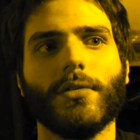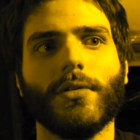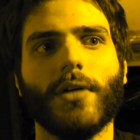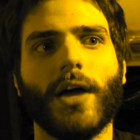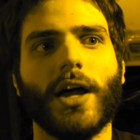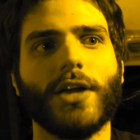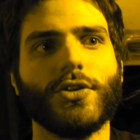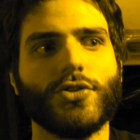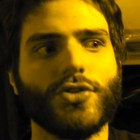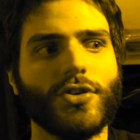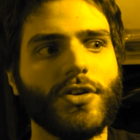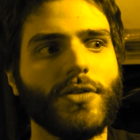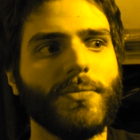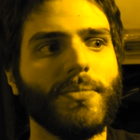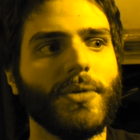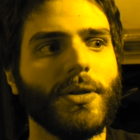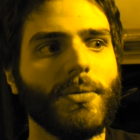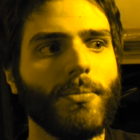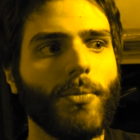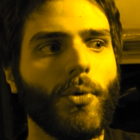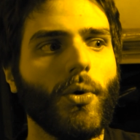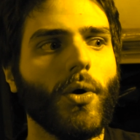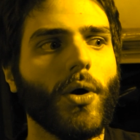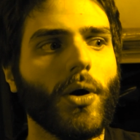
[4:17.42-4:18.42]
I should have been
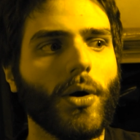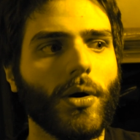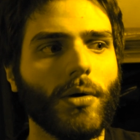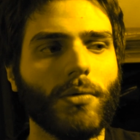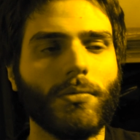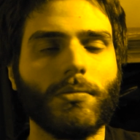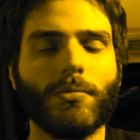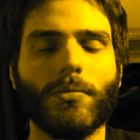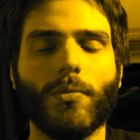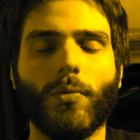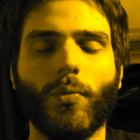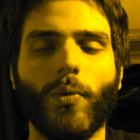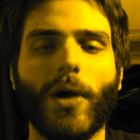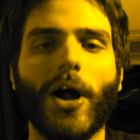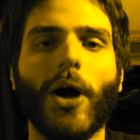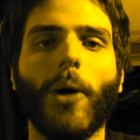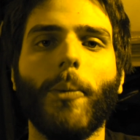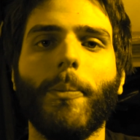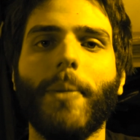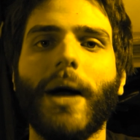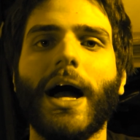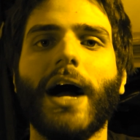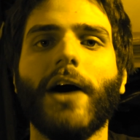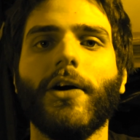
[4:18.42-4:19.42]
more well
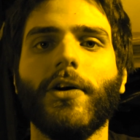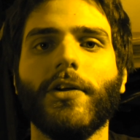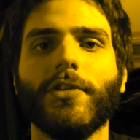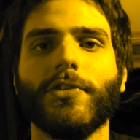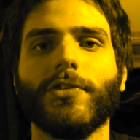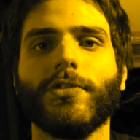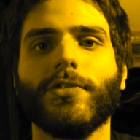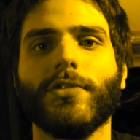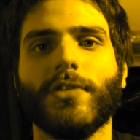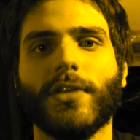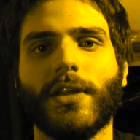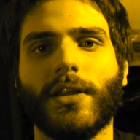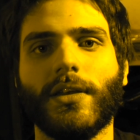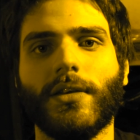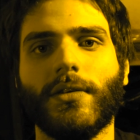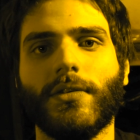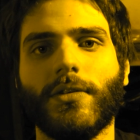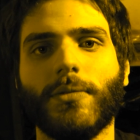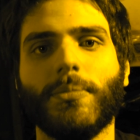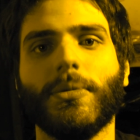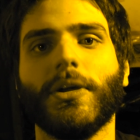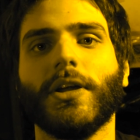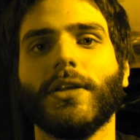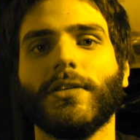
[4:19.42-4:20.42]
balanced in
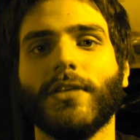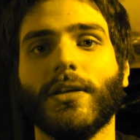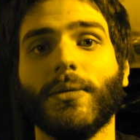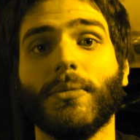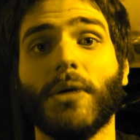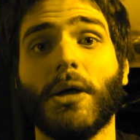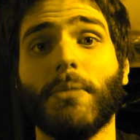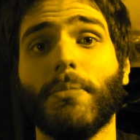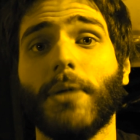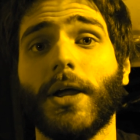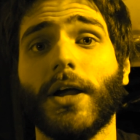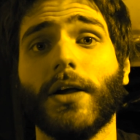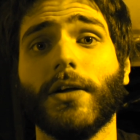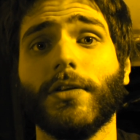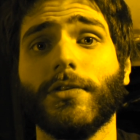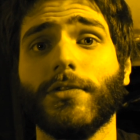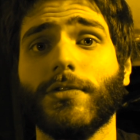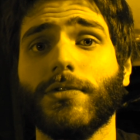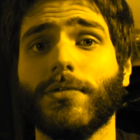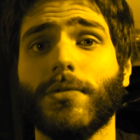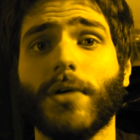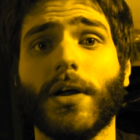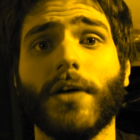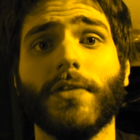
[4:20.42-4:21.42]
depicting my parents
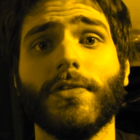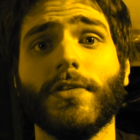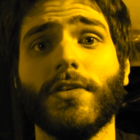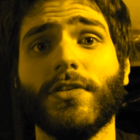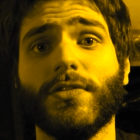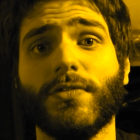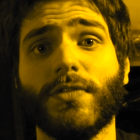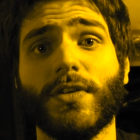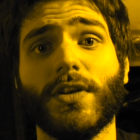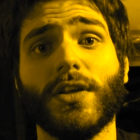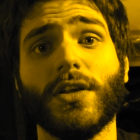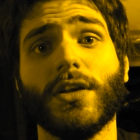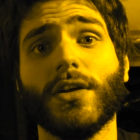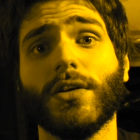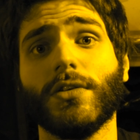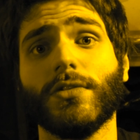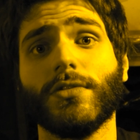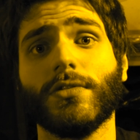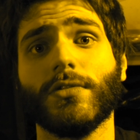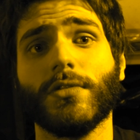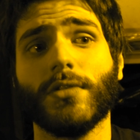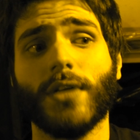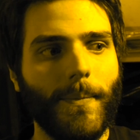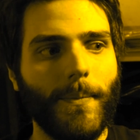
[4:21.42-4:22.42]
throughout these
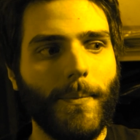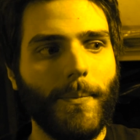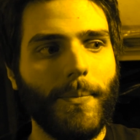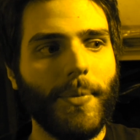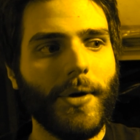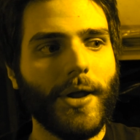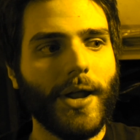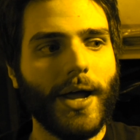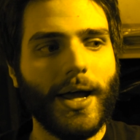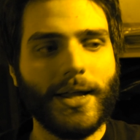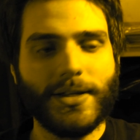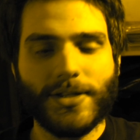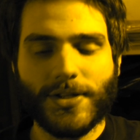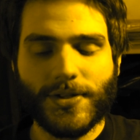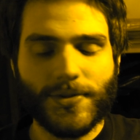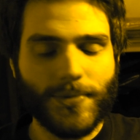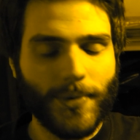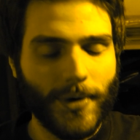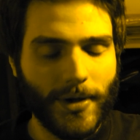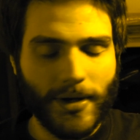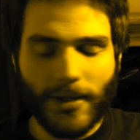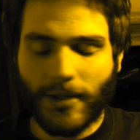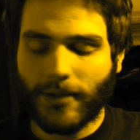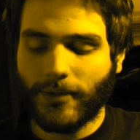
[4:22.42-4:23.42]
videos. But I just
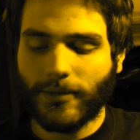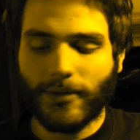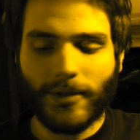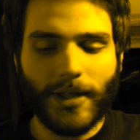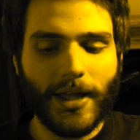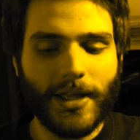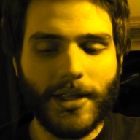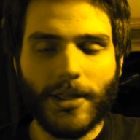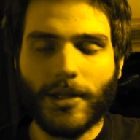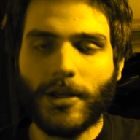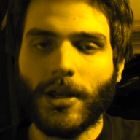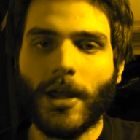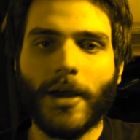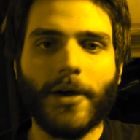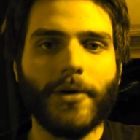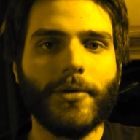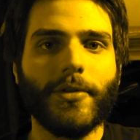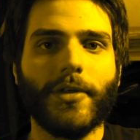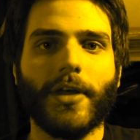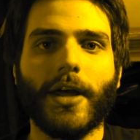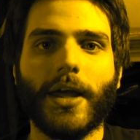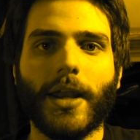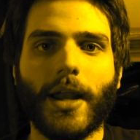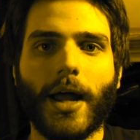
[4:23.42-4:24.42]
want to let you know
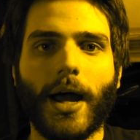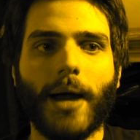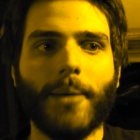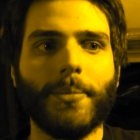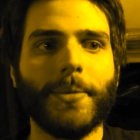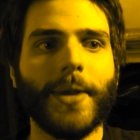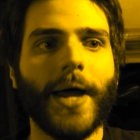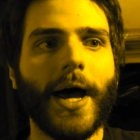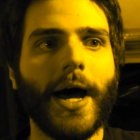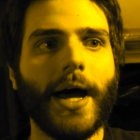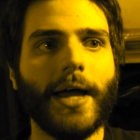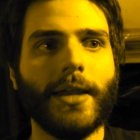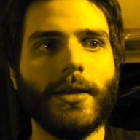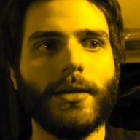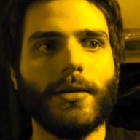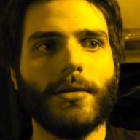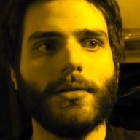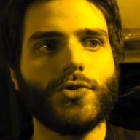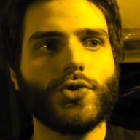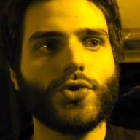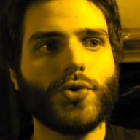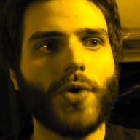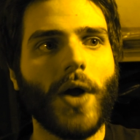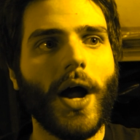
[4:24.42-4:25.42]
that I'm not
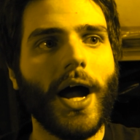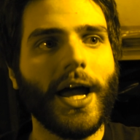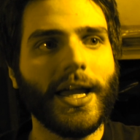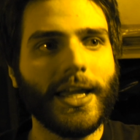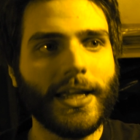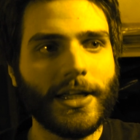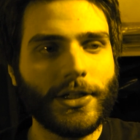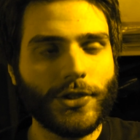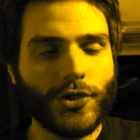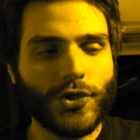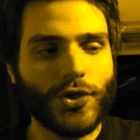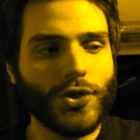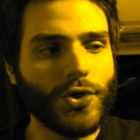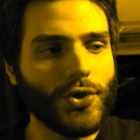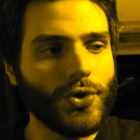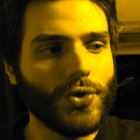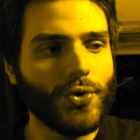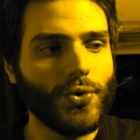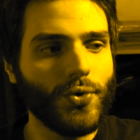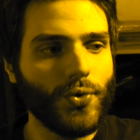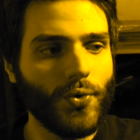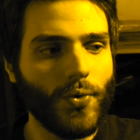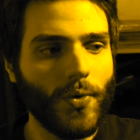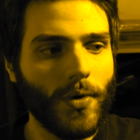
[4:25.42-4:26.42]
trying
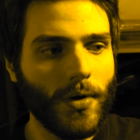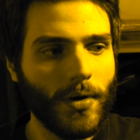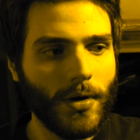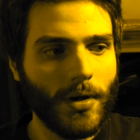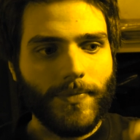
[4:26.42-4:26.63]
to,